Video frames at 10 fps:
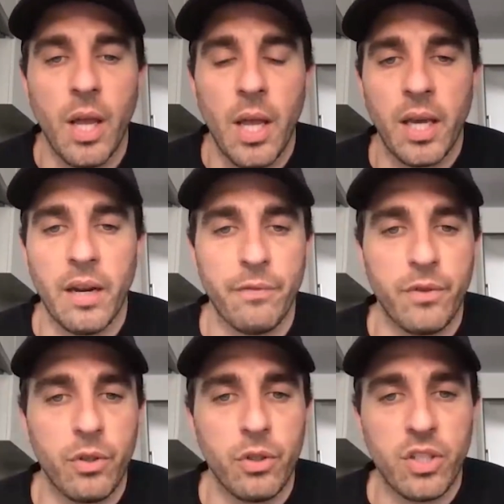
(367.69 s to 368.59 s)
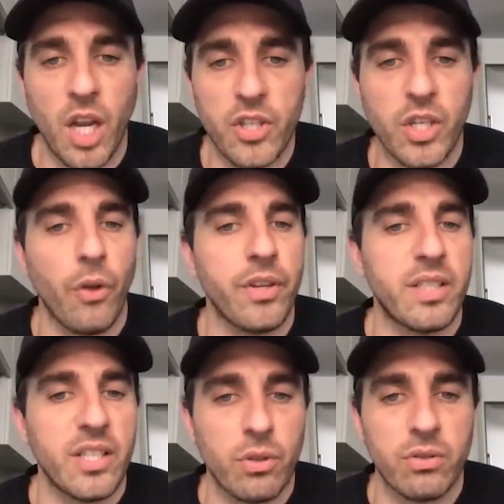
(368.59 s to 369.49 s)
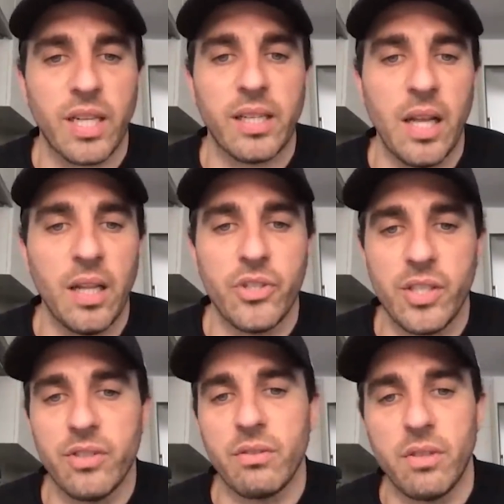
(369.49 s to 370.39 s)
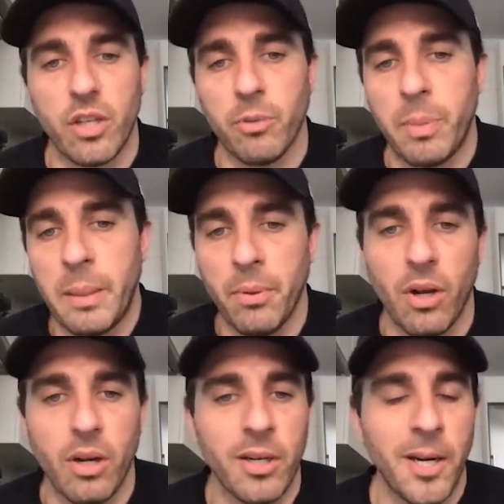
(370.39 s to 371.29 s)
kind of touching all the digital technologies. Younger people are.